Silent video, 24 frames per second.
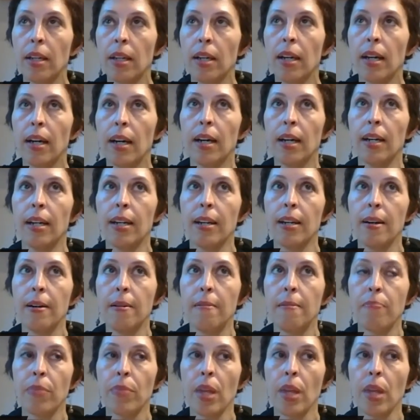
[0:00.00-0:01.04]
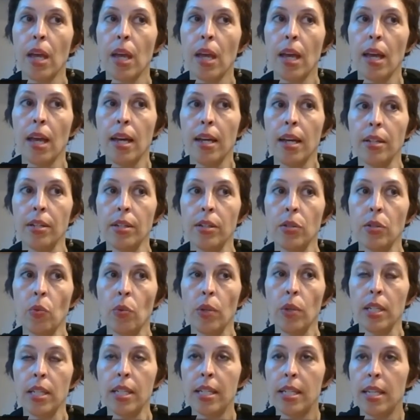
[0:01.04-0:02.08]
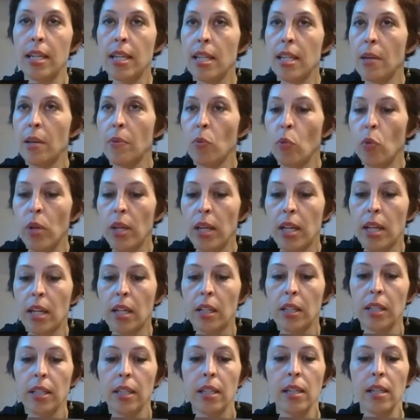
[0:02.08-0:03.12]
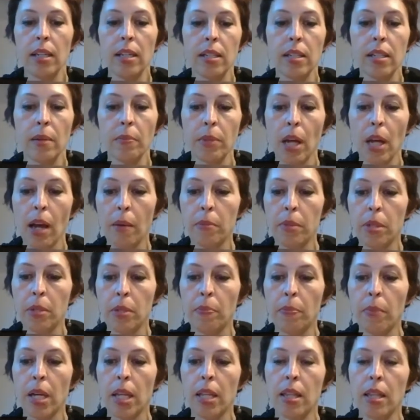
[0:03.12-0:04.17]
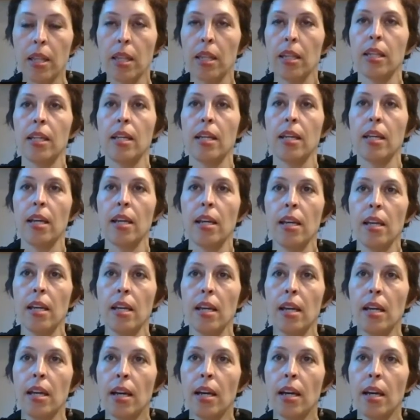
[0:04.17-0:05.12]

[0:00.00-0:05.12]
Uh, and we see them weekly, sometimes monthly,